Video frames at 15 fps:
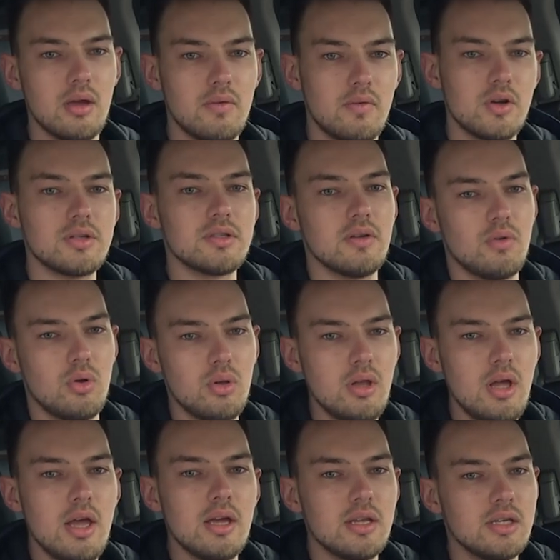First of all,
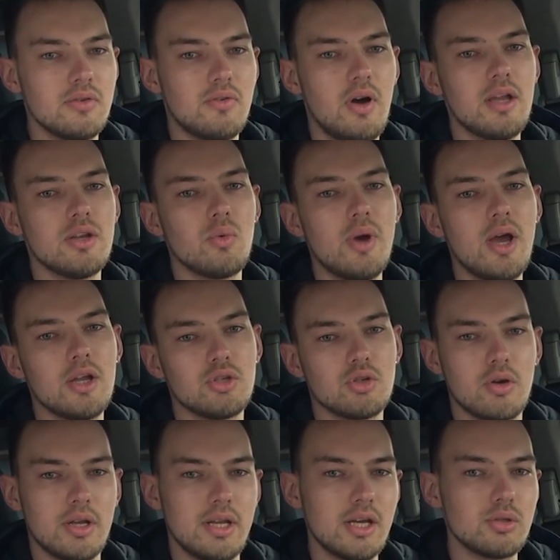define where to
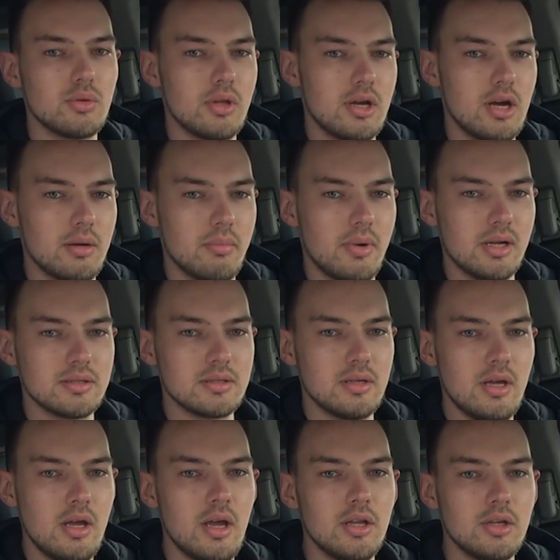connect to the CAN bus.
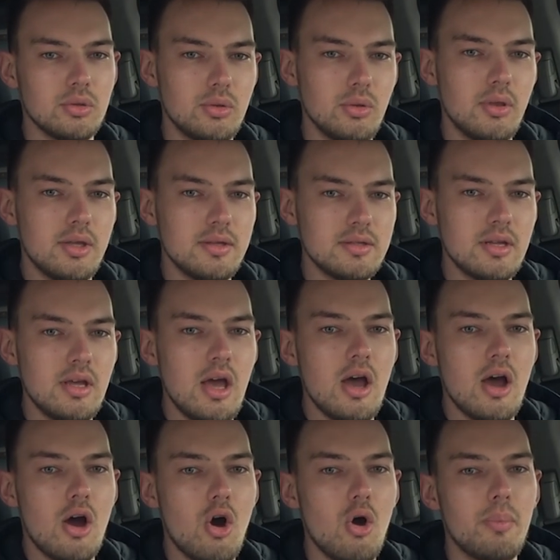To do this,
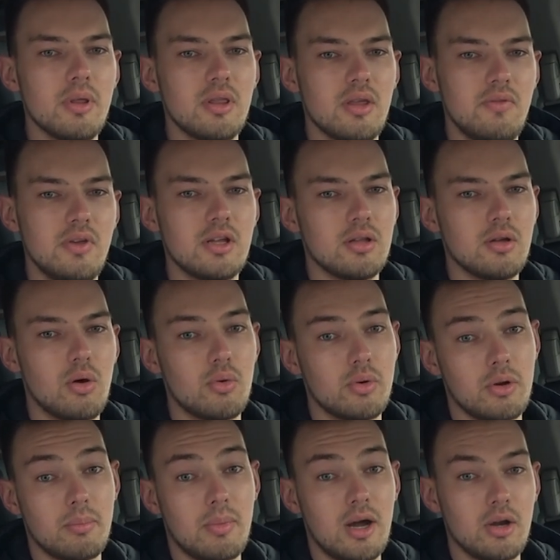open the vehicle
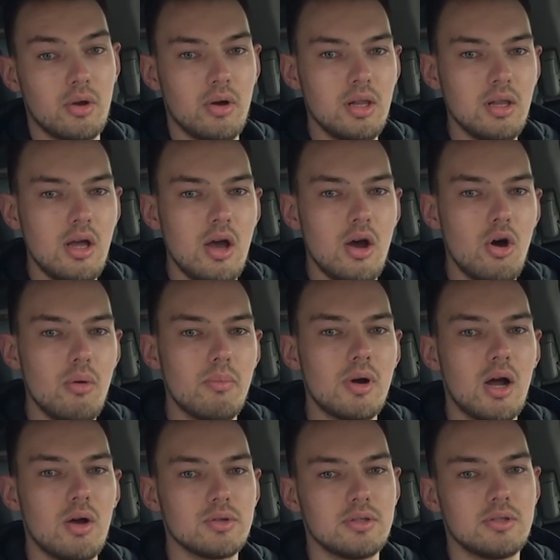owner manual or
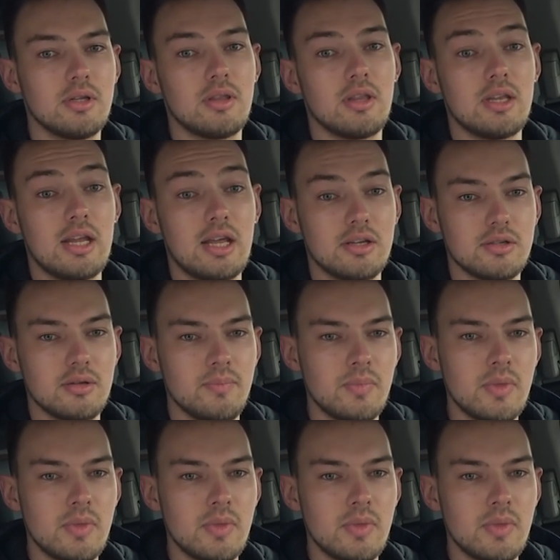browse it in the net.